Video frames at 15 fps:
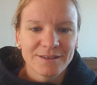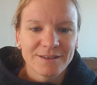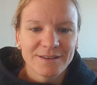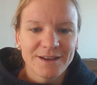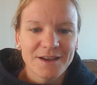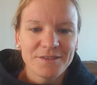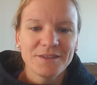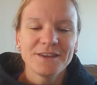
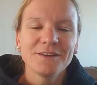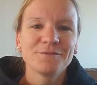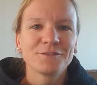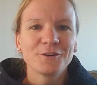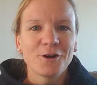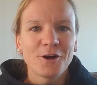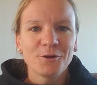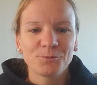I think if
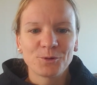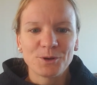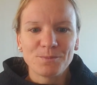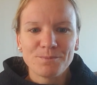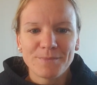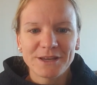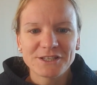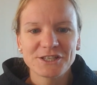God would
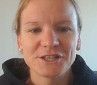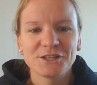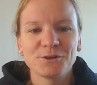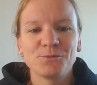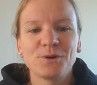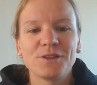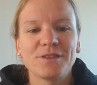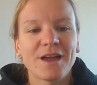measure with